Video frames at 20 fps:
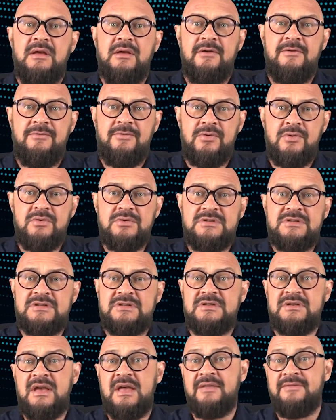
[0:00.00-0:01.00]

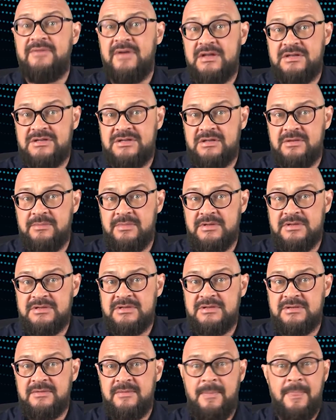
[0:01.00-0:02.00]
fruits and
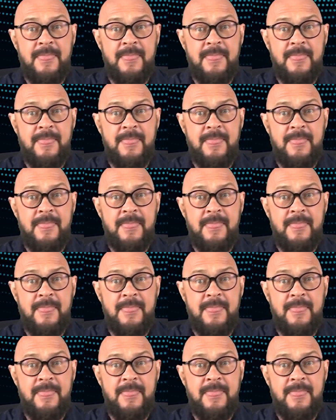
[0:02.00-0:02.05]
vegetables.